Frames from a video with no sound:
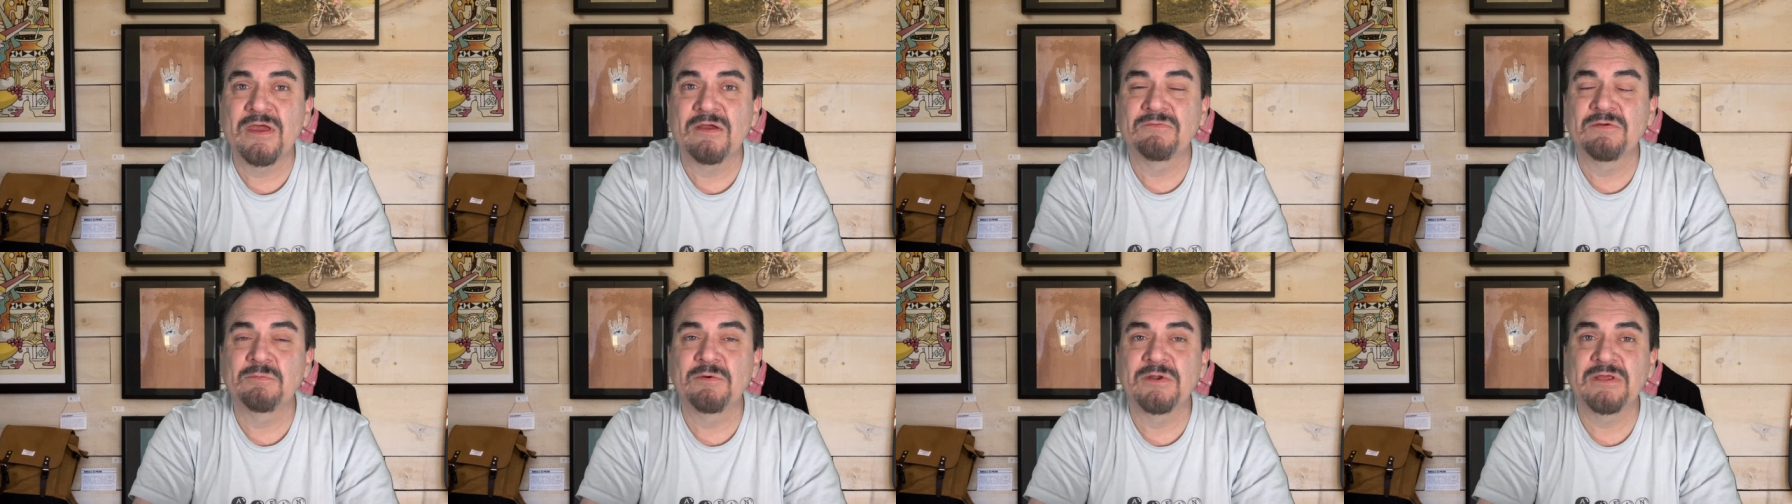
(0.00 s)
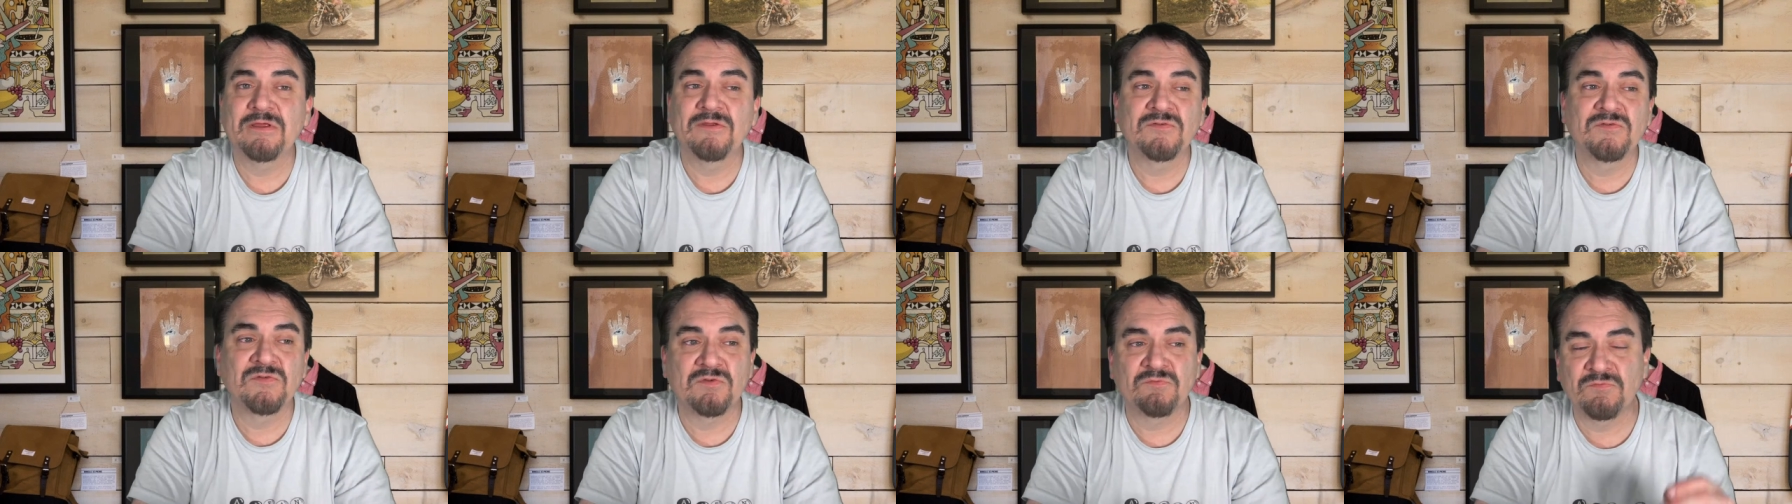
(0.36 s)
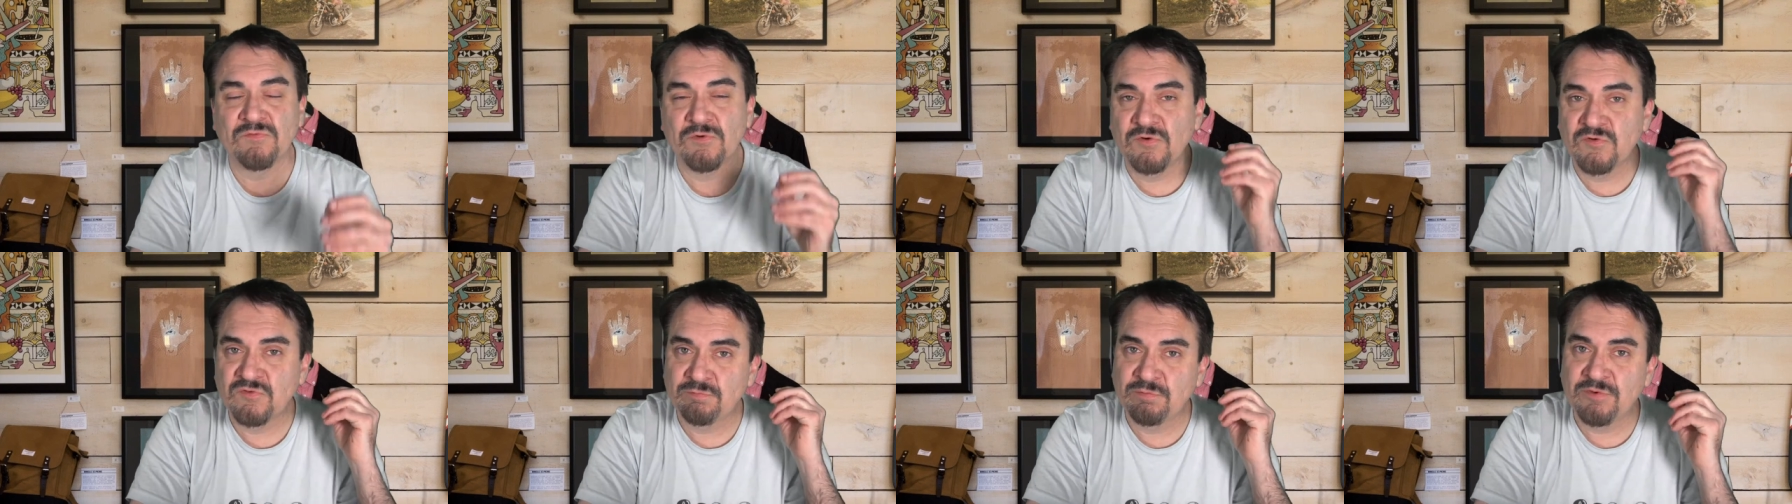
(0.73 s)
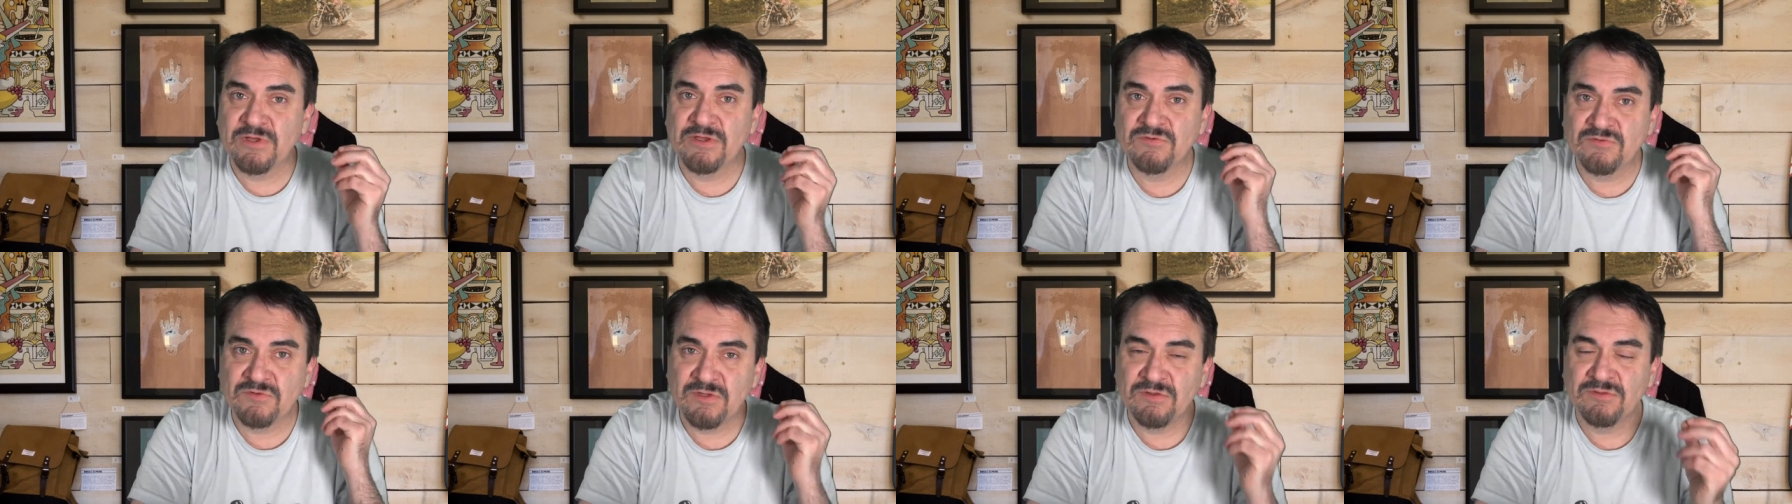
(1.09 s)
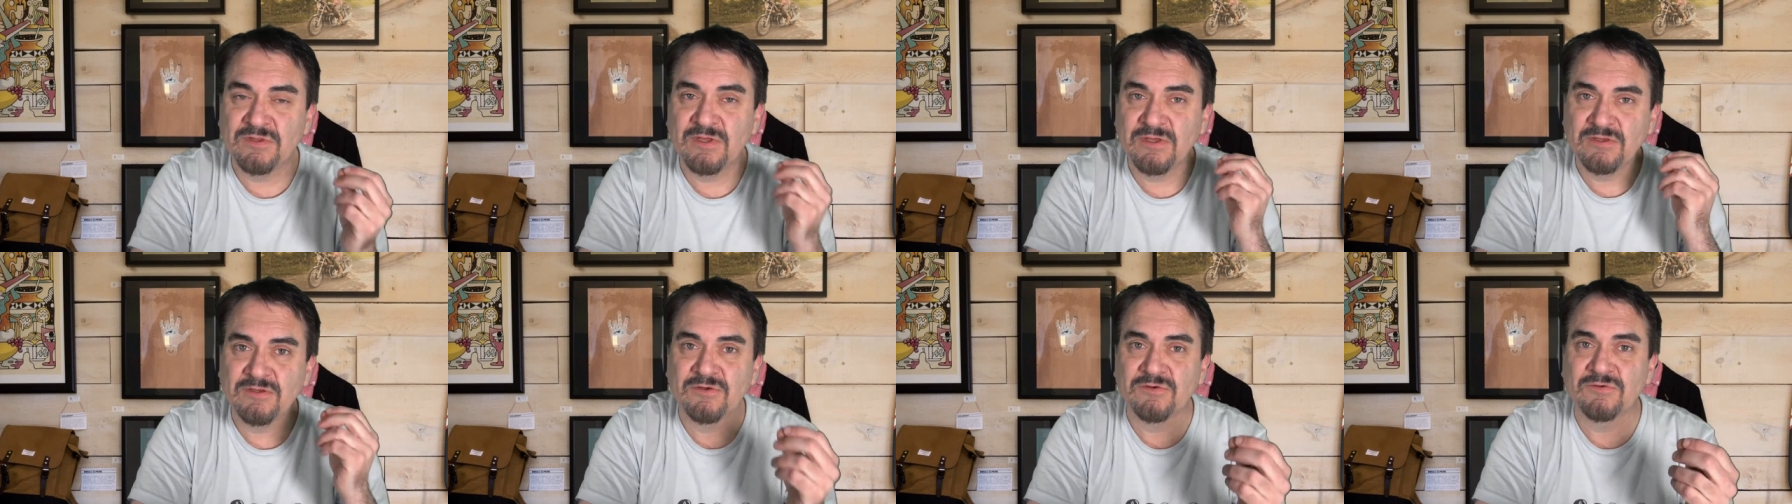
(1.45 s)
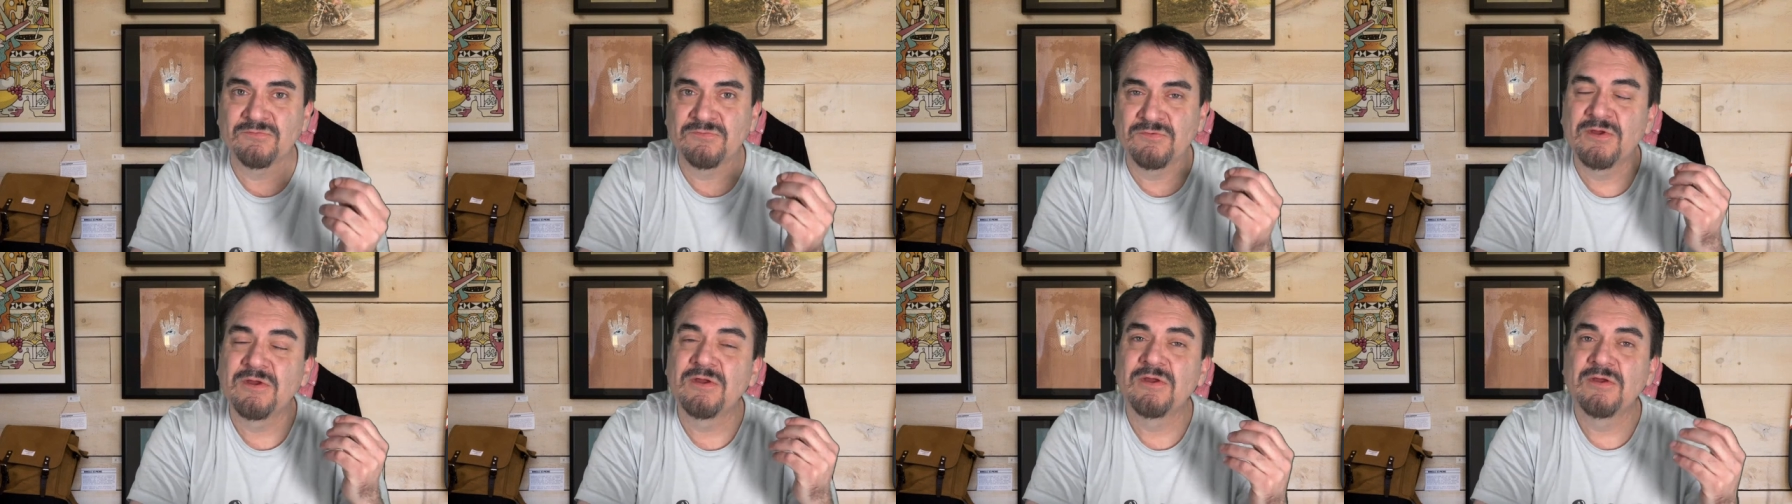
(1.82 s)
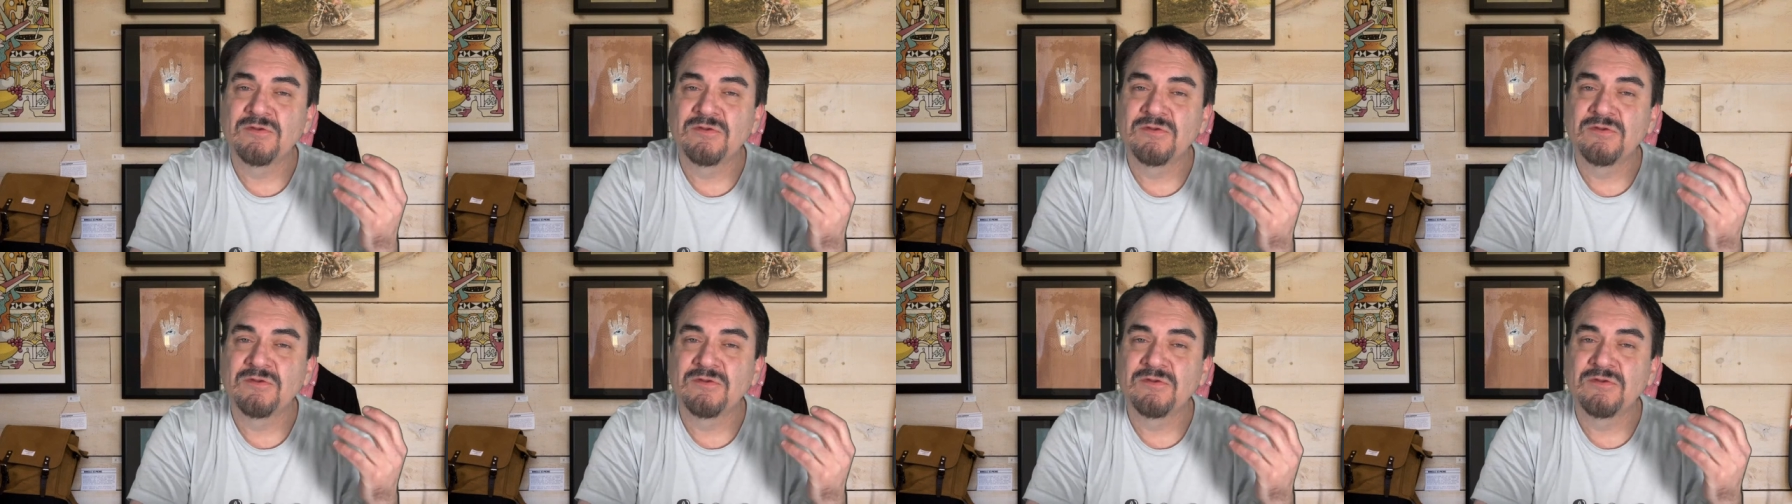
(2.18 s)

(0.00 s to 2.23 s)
everybody is the first place they think of